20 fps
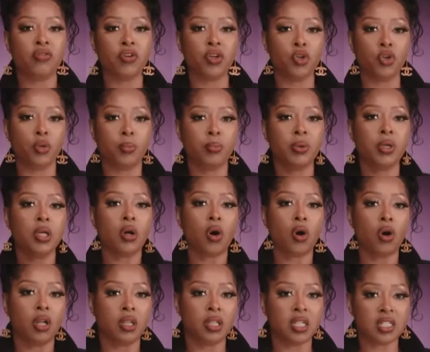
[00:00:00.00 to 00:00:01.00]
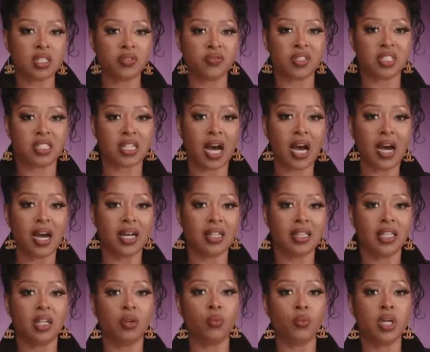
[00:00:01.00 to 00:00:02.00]
This resulted in those who had
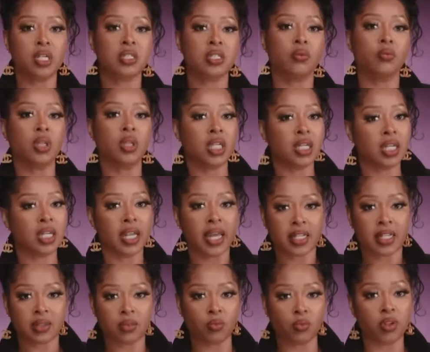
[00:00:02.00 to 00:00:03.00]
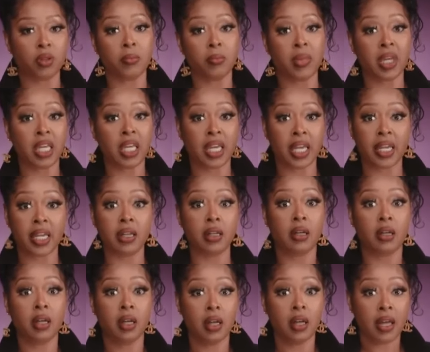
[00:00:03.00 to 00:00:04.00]
been her allies in the past and those
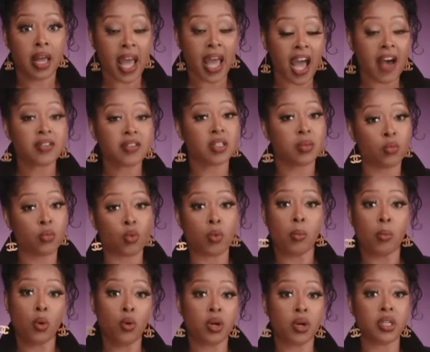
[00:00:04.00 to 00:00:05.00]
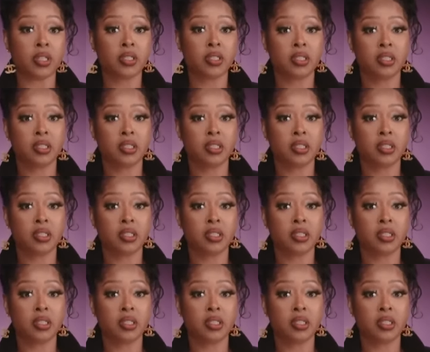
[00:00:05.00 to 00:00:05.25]
close to her starting